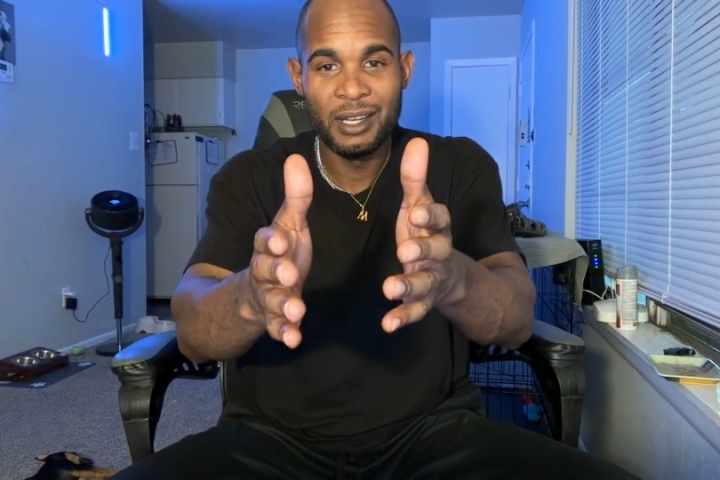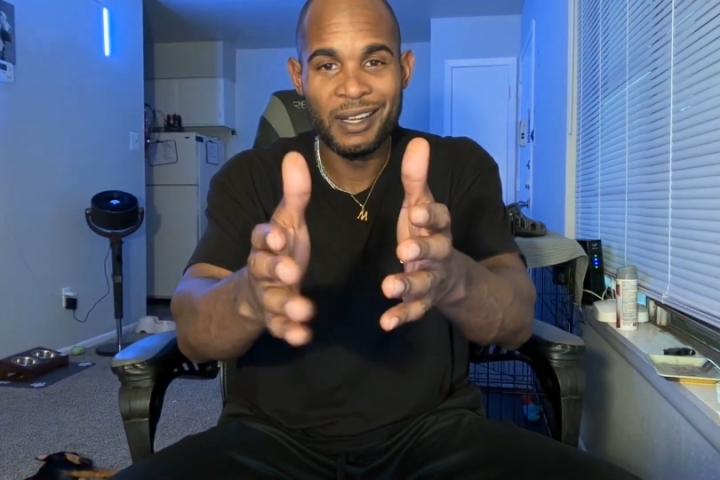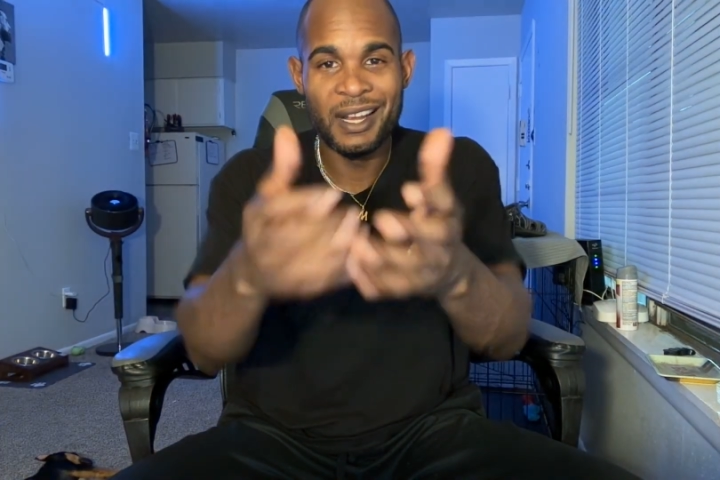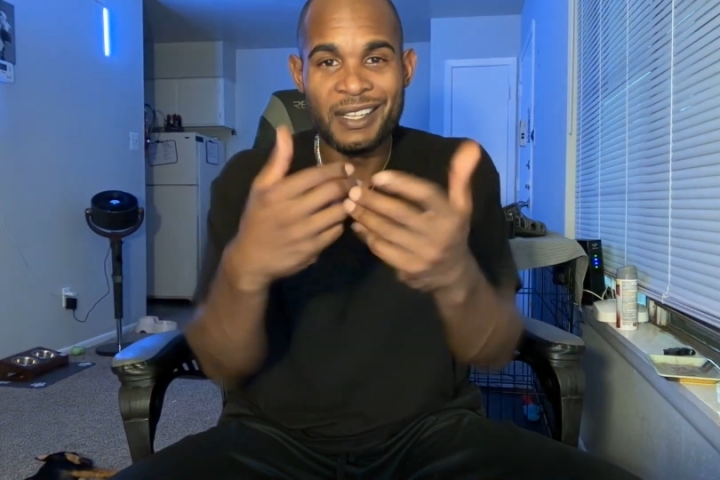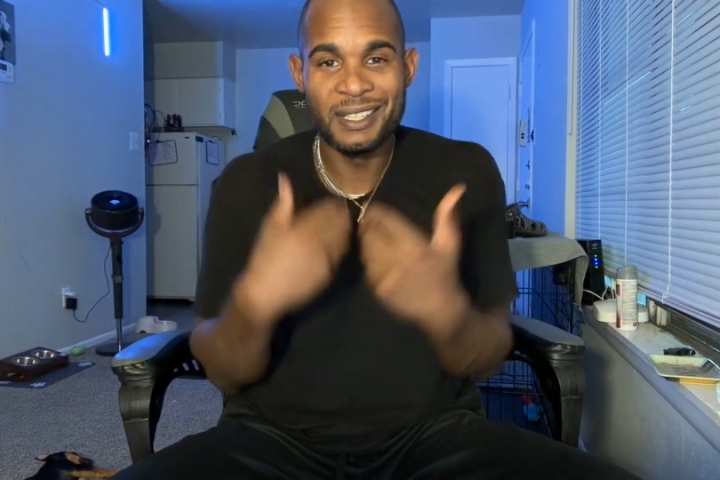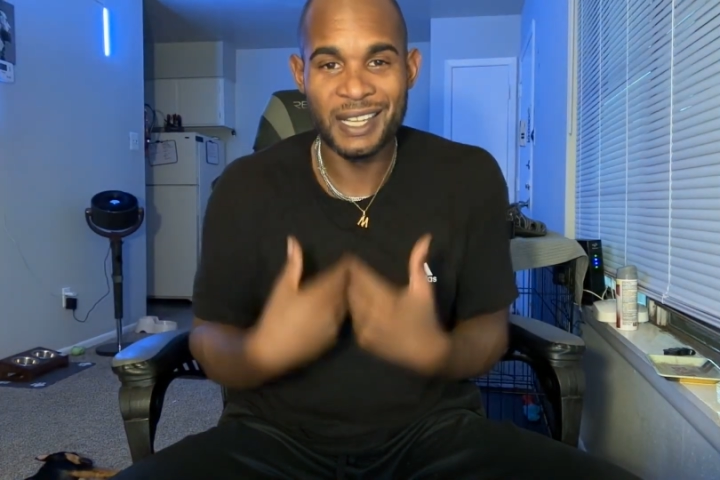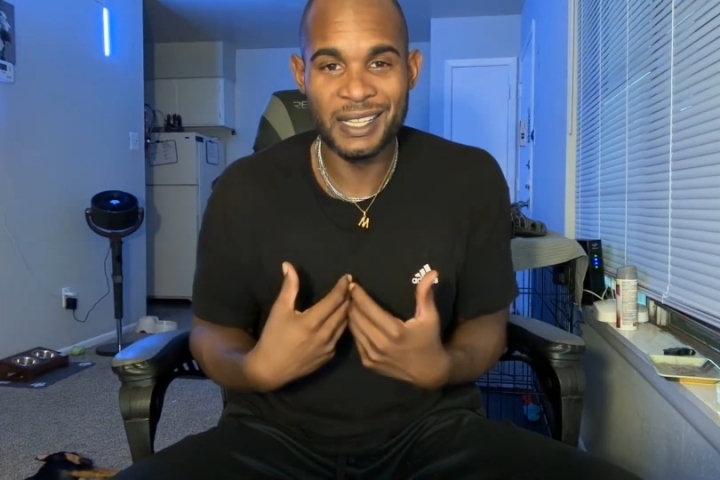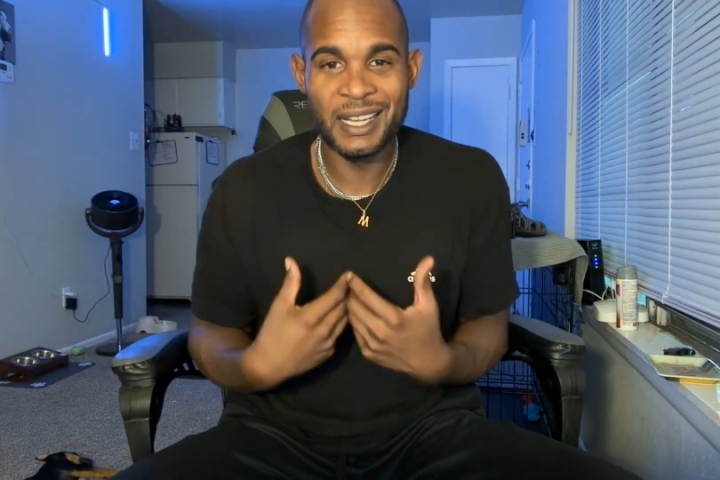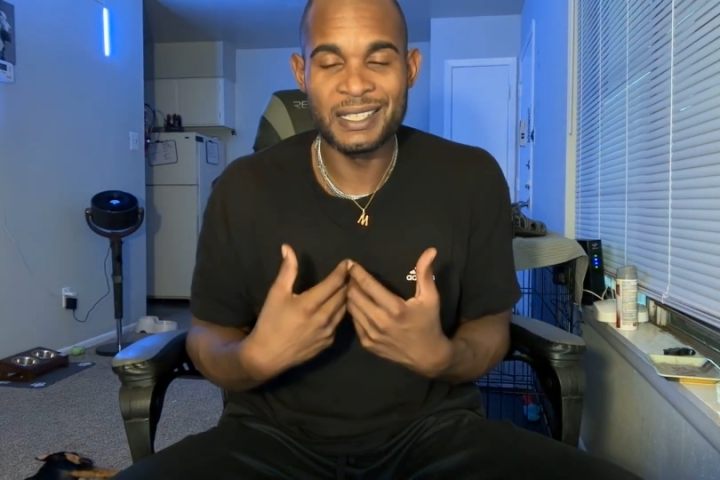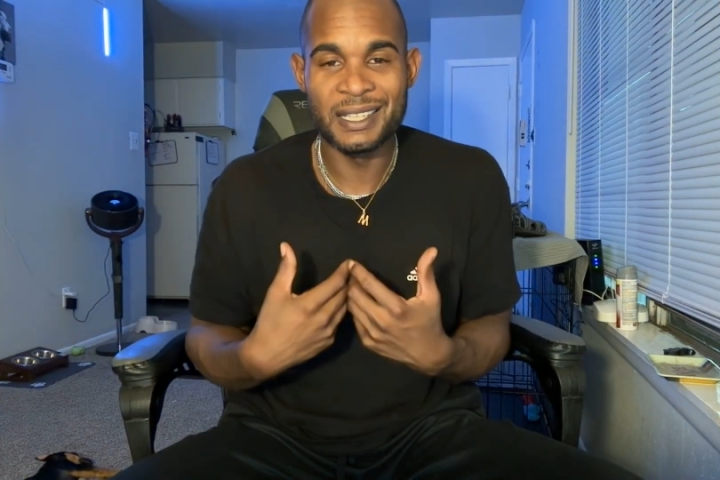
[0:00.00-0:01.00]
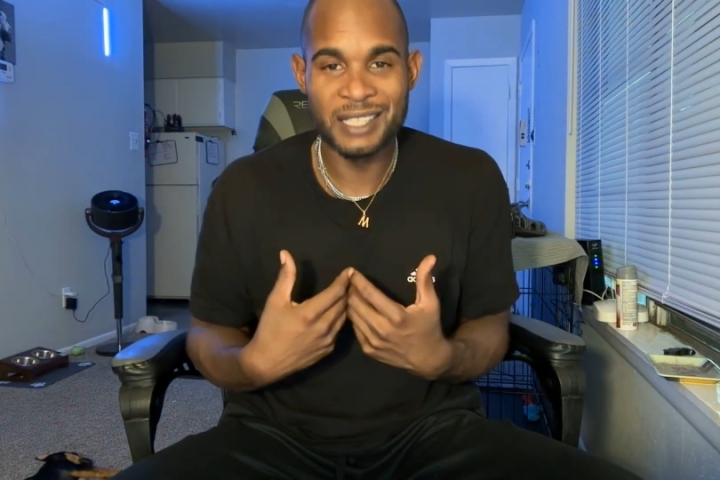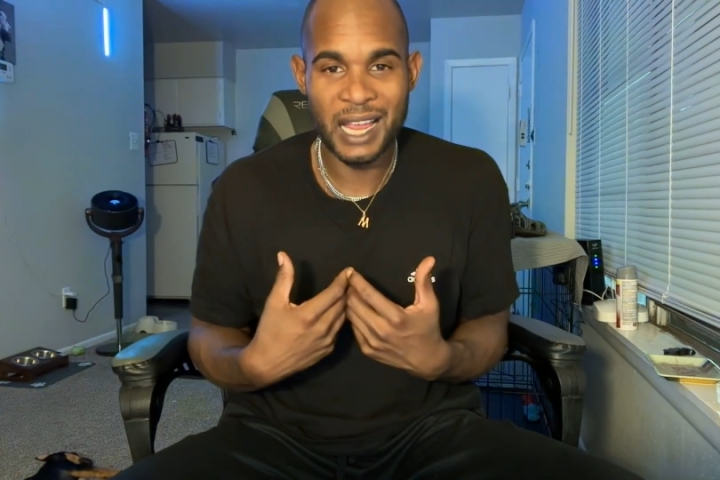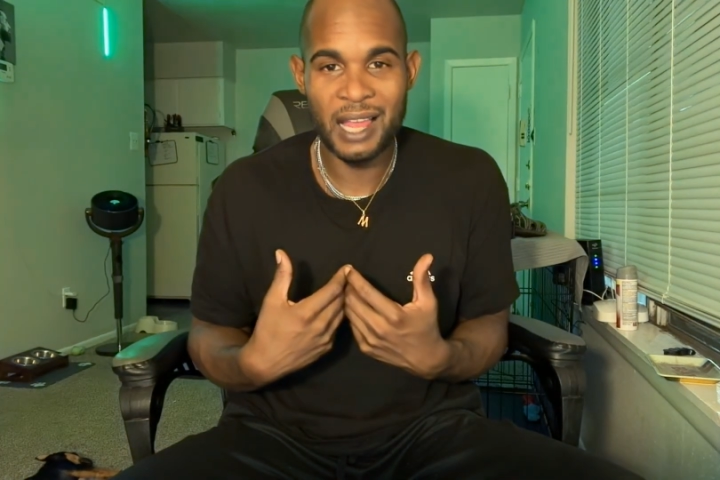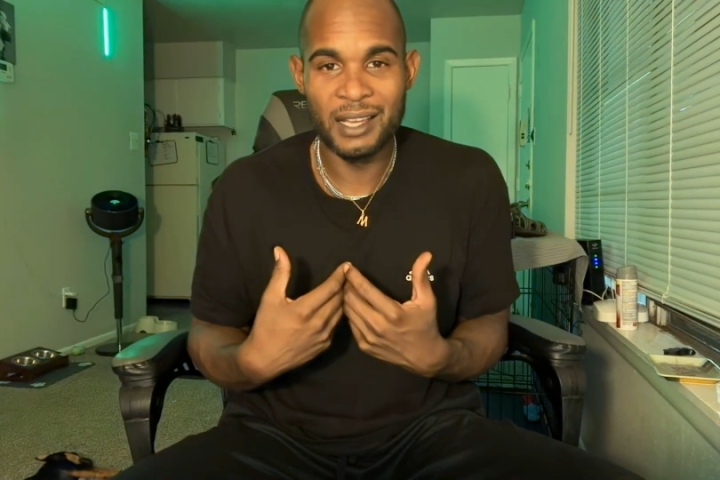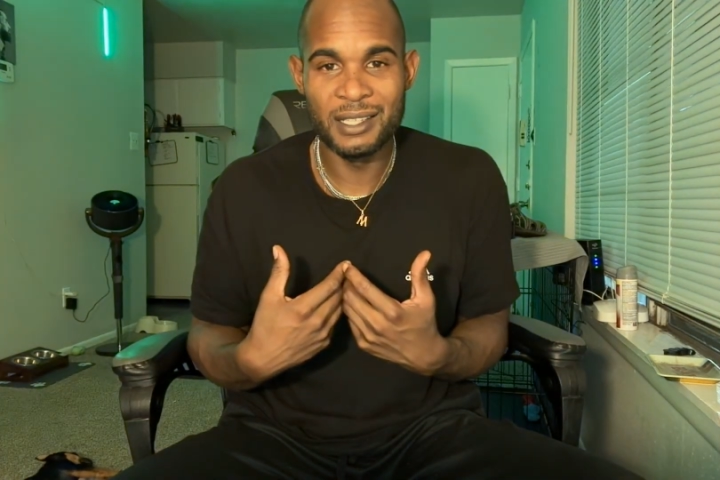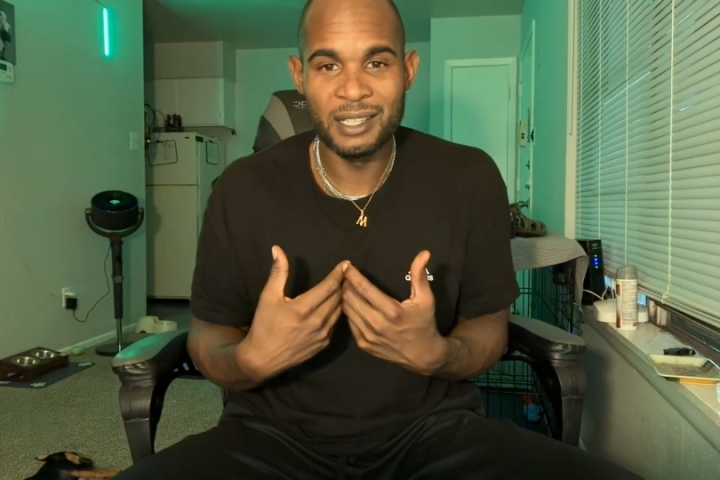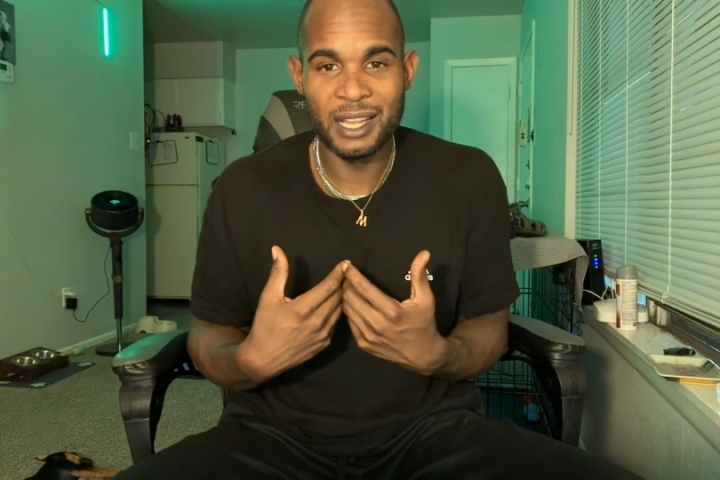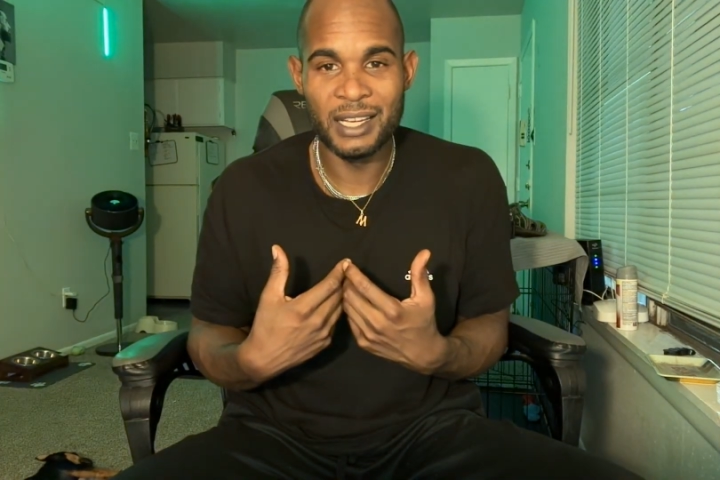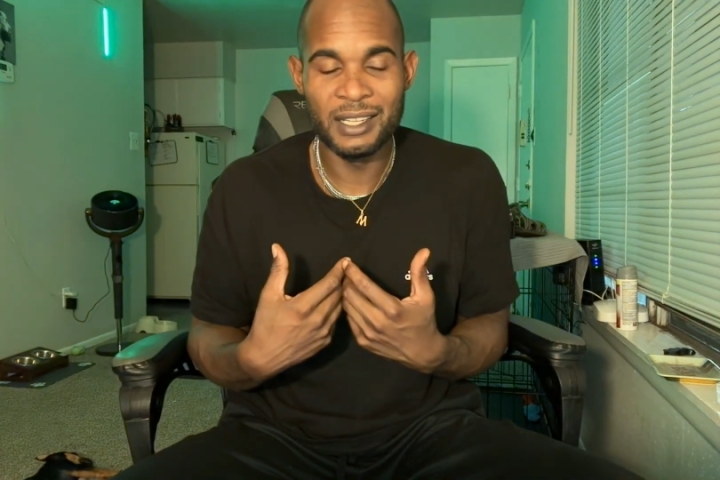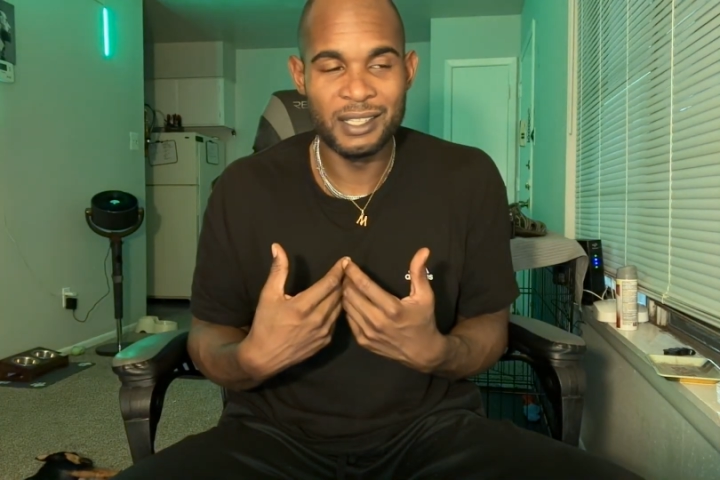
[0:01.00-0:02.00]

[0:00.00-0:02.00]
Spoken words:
And I should take that as a challenge, like,